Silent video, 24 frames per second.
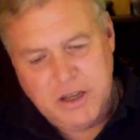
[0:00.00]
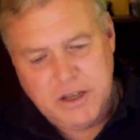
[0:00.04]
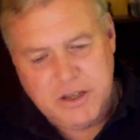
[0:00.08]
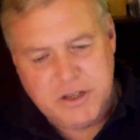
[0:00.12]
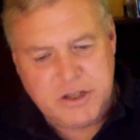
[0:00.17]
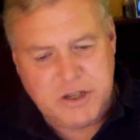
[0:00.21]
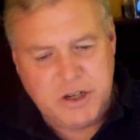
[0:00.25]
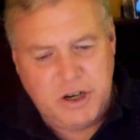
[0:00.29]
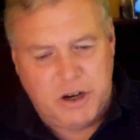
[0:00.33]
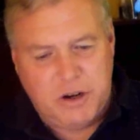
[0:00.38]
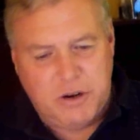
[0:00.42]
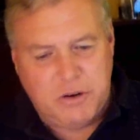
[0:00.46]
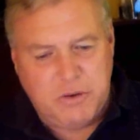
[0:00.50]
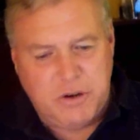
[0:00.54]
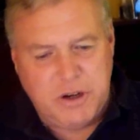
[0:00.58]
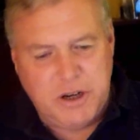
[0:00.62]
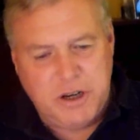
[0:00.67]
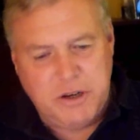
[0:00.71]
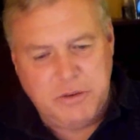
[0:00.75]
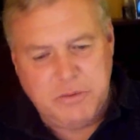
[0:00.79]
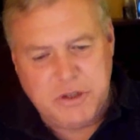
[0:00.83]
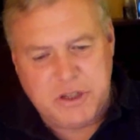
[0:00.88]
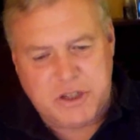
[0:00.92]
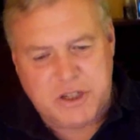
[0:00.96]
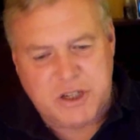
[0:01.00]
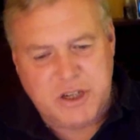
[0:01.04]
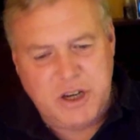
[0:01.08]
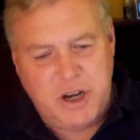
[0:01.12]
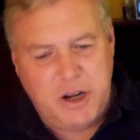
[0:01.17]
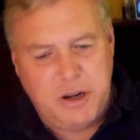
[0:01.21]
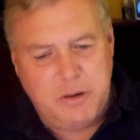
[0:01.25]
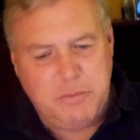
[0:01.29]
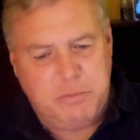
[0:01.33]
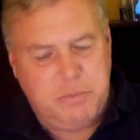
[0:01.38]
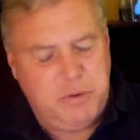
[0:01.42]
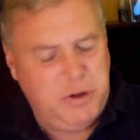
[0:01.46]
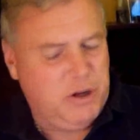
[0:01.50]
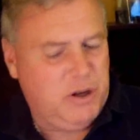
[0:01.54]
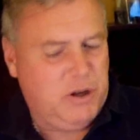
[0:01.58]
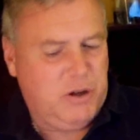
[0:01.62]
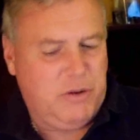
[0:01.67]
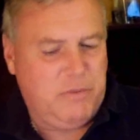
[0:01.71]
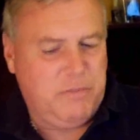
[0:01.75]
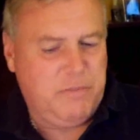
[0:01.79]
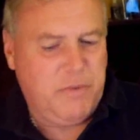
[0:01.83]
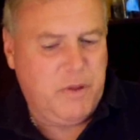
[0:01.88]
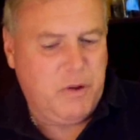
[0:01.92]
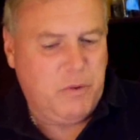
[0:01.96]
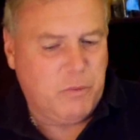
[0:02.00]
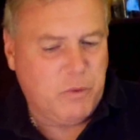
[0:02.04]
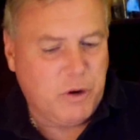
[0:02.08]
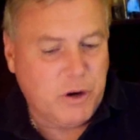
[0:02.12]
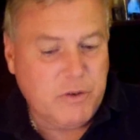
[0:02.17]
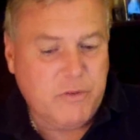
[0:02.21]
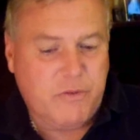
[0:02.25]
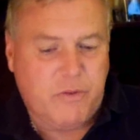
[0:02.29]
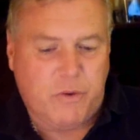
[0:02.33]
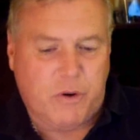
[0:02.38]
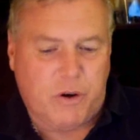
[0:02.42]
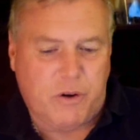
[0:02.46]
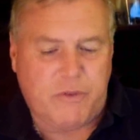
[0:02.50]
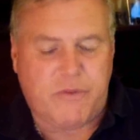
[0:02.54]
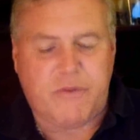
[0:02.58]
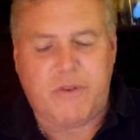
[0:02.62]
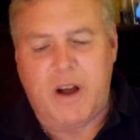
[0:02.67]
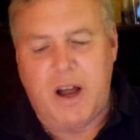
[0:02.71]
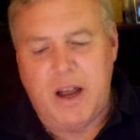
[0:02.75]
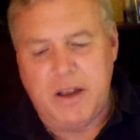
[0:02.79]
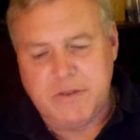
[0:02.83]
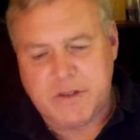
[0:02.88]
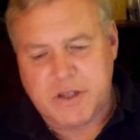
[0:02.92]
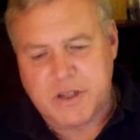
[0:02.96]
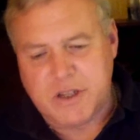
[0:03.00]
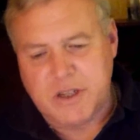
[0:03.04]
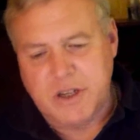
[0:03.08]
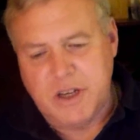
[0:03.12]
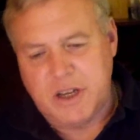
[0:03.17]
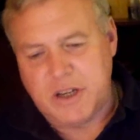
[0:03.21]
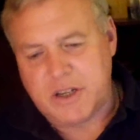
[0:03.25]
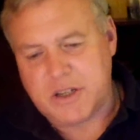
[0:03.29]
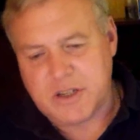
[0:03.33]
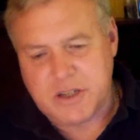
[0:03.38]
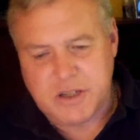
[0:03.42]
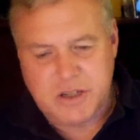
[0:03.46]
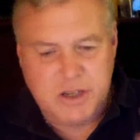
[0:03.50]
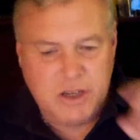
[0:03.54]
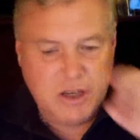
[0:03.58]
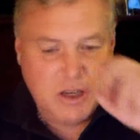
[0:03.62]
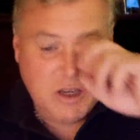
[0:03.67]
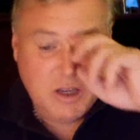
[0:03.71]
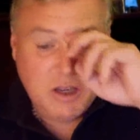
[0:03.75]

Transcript: So it was Senate Bill 1456